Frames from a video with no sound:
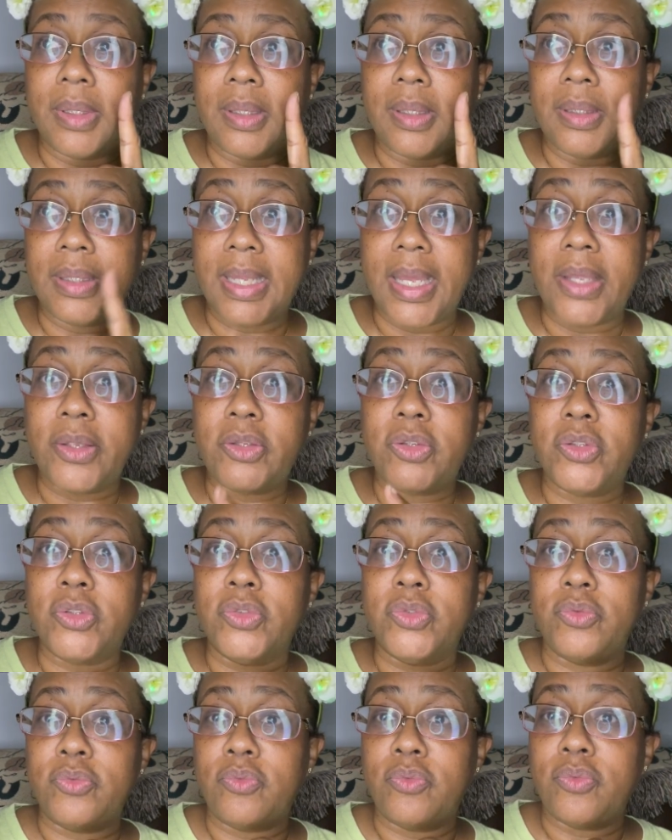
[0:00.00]
let
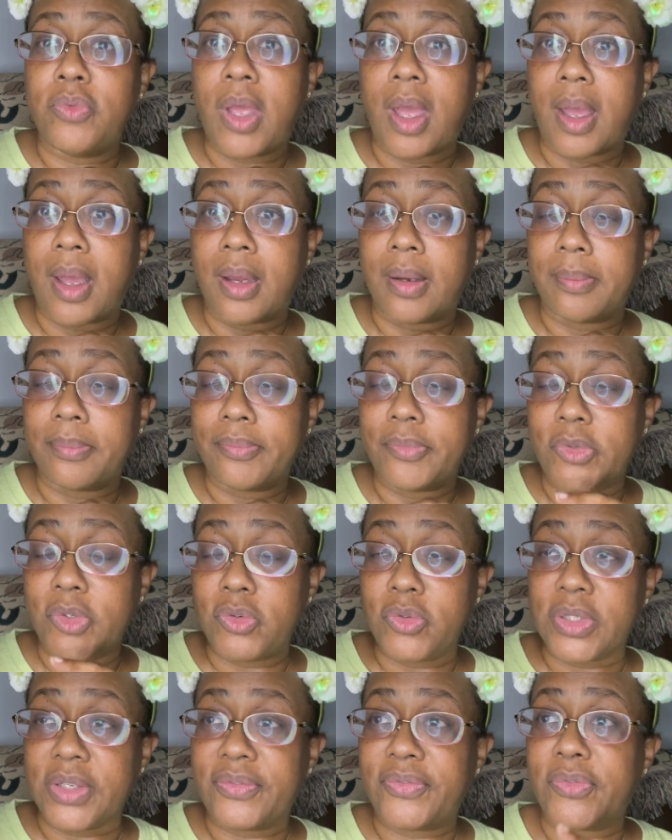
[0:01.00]
you um,
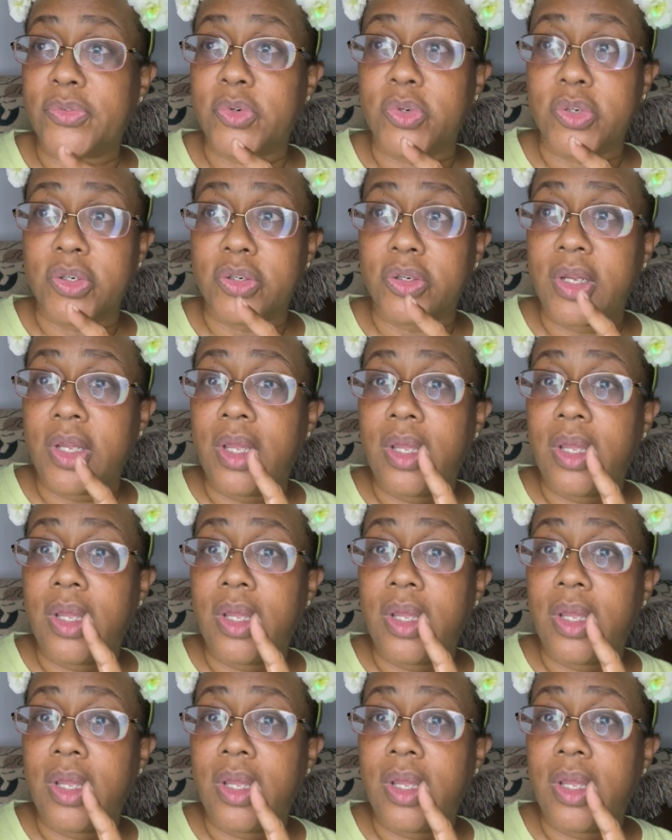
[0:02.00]
use it for